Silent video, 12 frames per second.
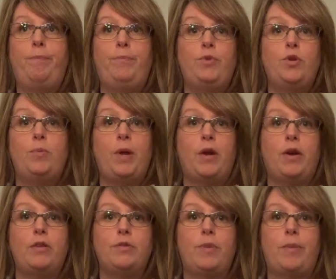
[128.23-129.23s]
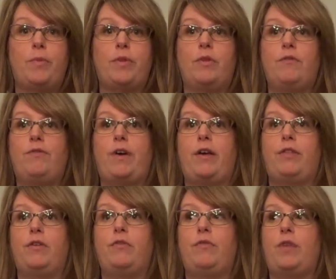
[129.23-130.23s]
two parents, my mother and
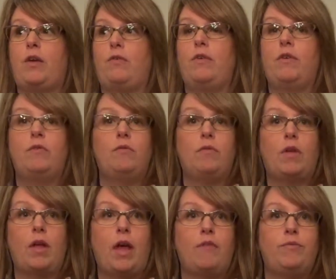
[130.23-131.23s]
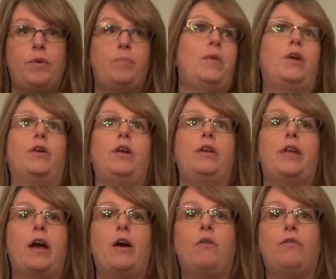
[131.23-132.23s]
father, and they have been married
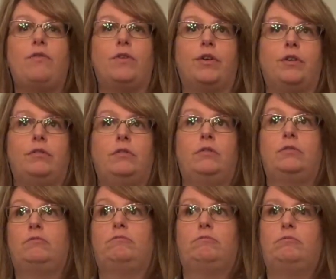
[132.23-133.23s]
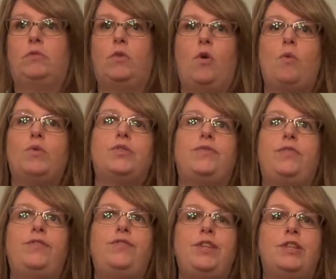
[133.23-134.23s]
now for almost
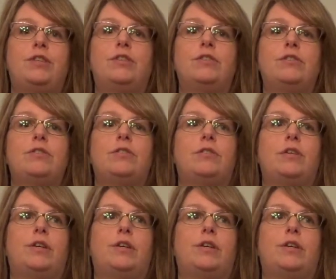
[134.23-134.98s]
50 years.